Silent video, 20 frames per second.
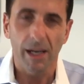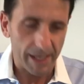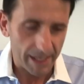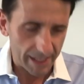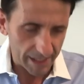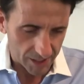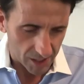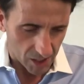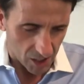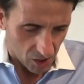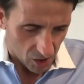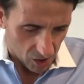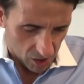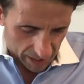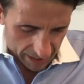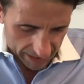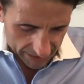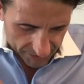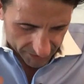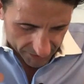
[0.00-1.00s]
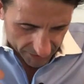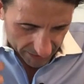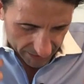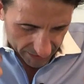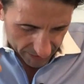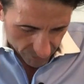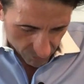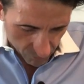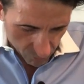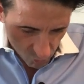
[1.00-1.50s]
It
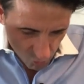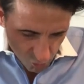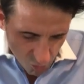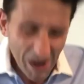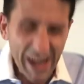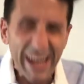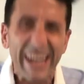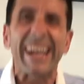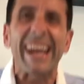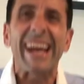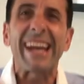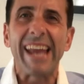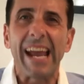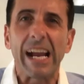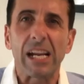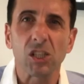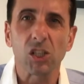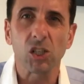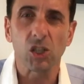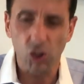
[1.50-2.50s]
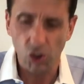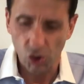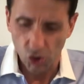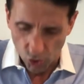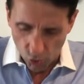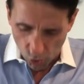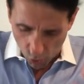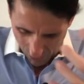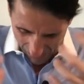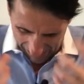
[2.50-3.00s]
reconnects to
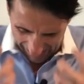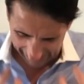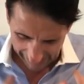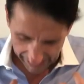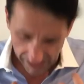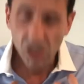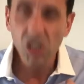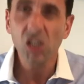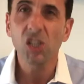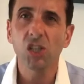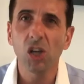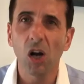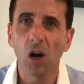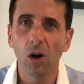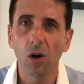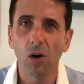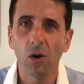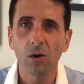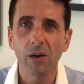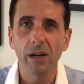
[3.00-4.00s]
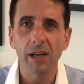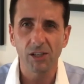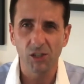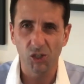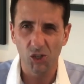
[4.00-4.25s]
your inner soul,